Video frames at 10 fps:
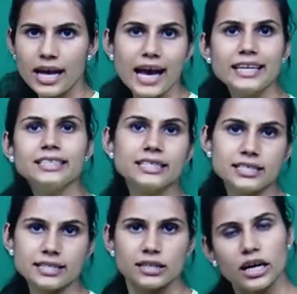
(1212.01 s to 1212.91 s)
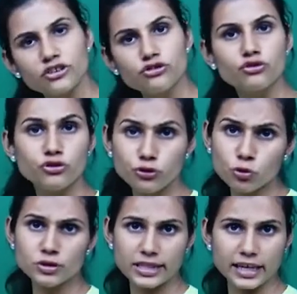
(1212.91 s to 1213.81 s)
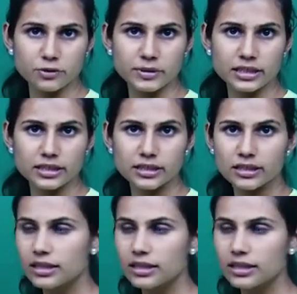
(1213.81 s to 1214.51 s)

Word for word: and it is a true statement.